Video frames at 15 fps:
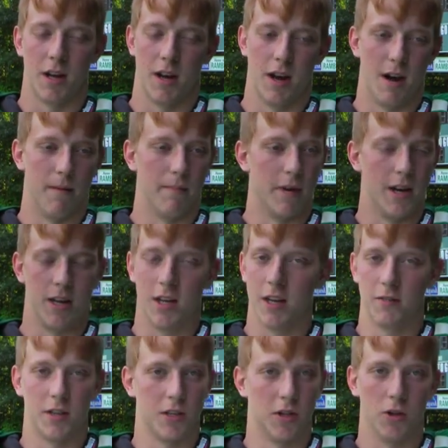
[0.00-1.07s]
It
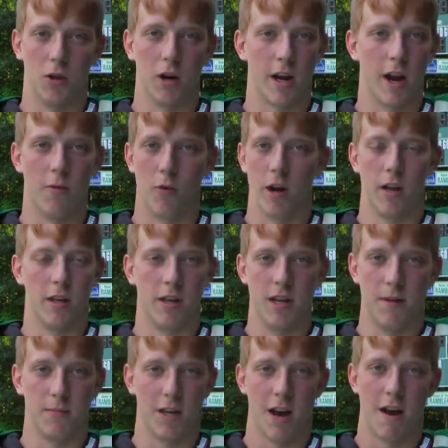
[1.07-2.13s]
gives us a look at what other
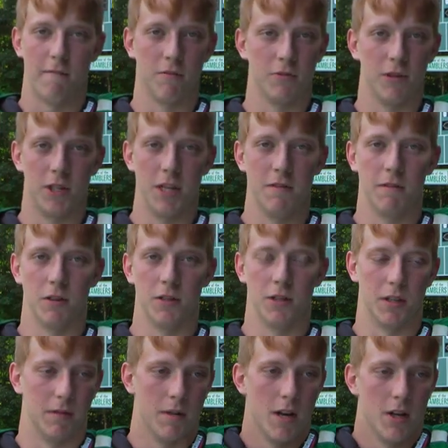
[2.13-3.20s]
teams have for receivers
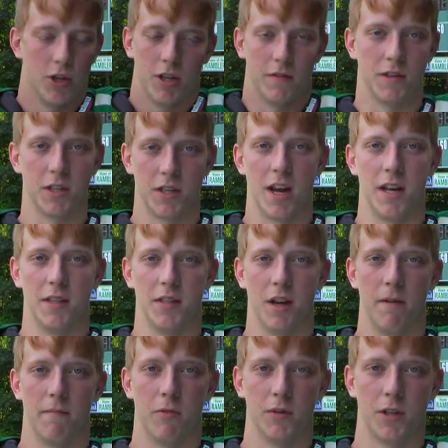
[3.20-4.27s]
and just gives us a heads
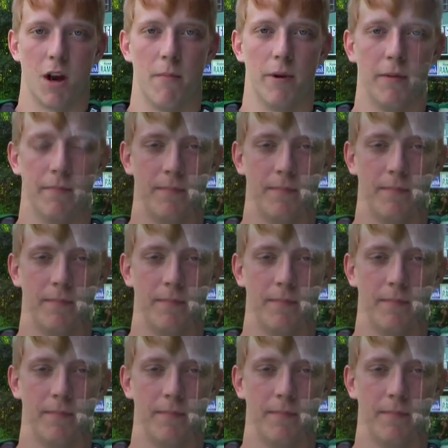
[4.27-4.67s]
up for what's coming.